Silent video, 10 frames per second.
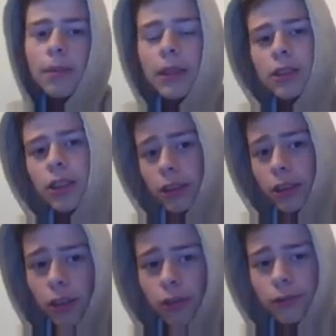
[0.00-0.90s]
which I
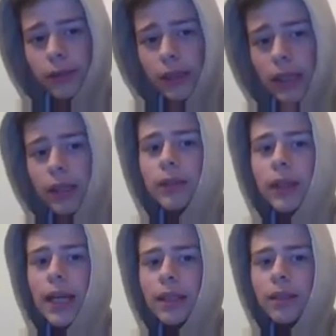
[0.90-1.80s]
don't really
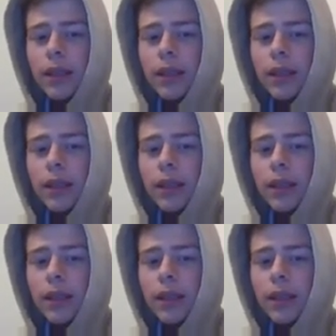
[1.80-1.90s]
rate.